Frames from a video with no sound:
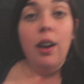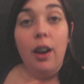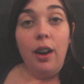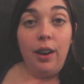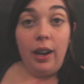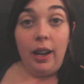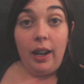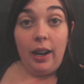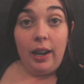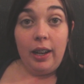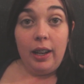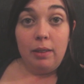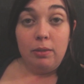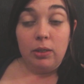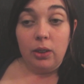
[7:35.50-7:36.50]
Alright,
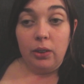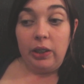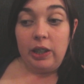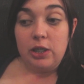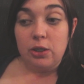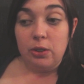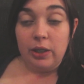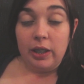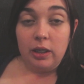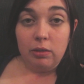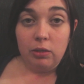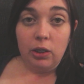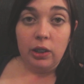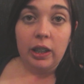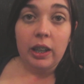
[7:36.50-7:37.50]
I am going to end the
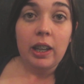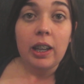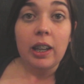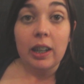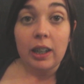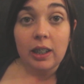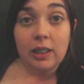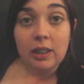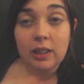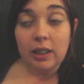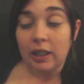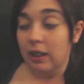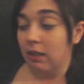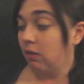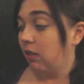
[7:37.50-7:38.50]
vlog here
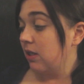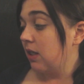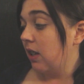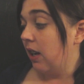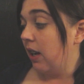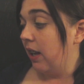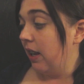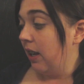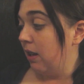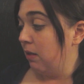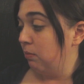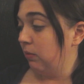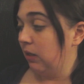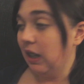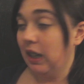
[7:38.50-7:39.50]
because um, I
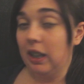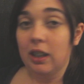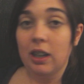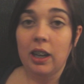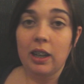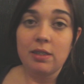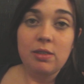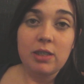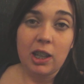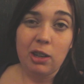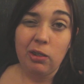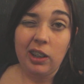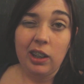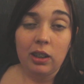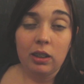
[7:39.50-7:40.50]
am getting kind of
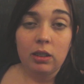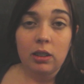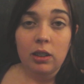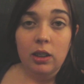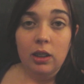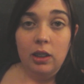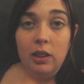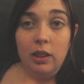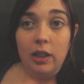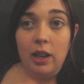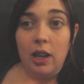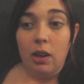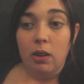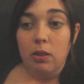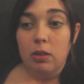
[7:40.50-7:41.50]
settled in
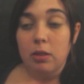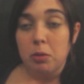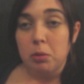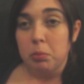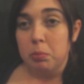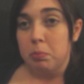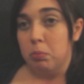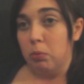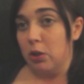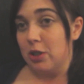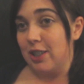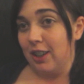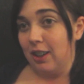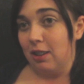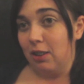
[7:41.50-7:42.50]
now. I'm
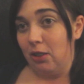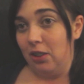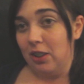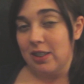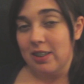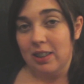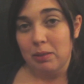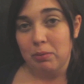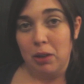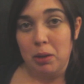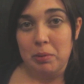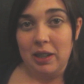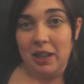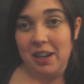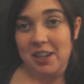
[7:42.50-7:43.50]
watching Clueless at the
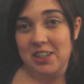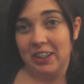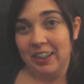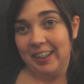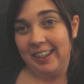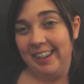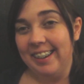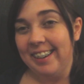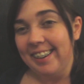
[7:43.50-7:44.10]
moment actually.